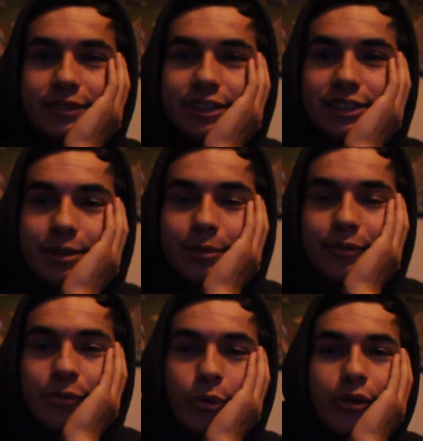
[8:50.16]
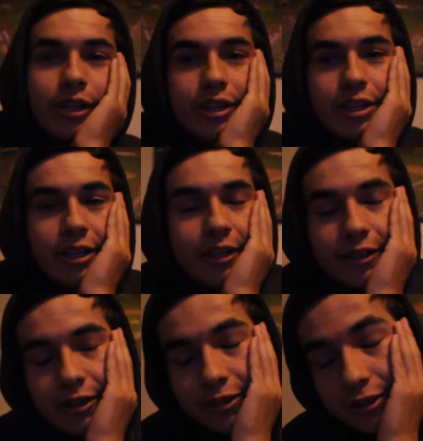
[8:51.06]
this is like my fourth, I think, I
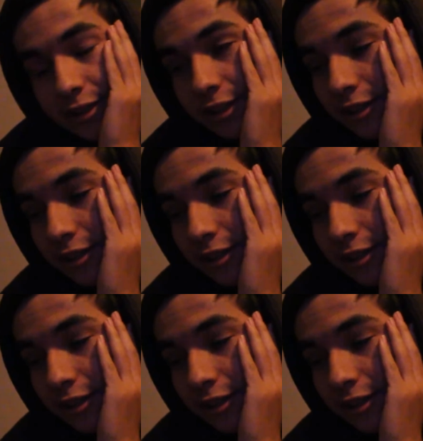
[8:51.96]
don't know.